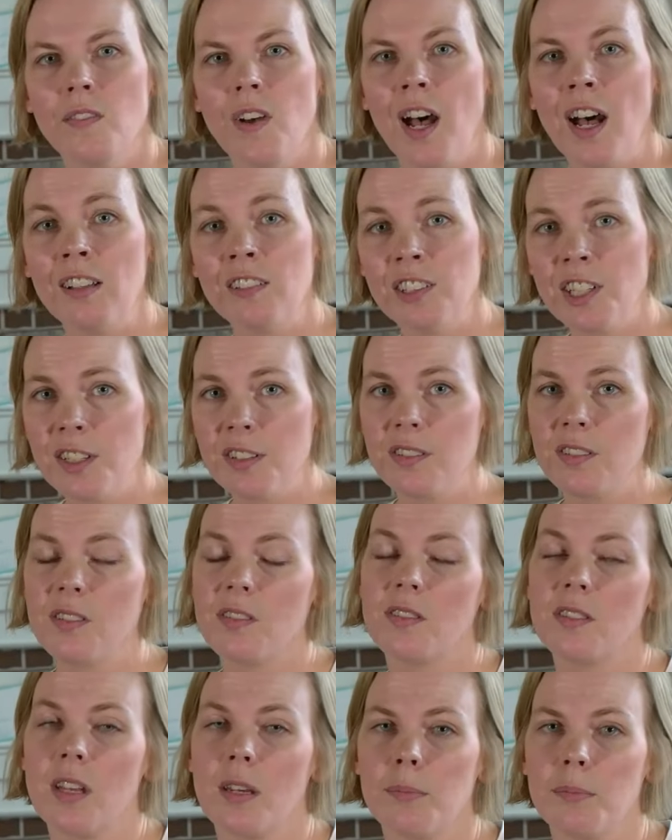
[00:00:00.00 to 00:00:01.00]
I'll list
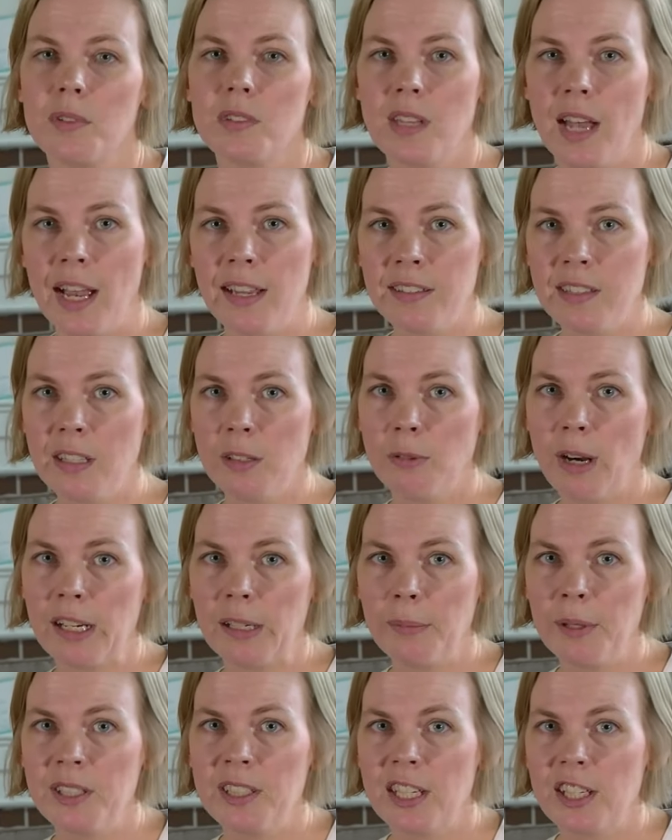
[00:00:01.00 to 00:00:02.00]
some sizing
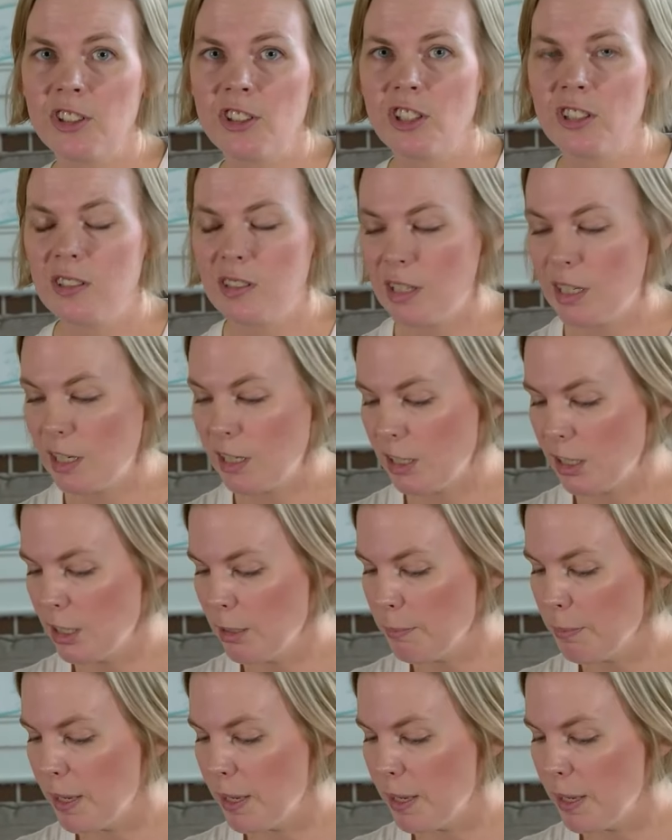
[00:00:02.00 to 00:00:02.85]
recommendations here,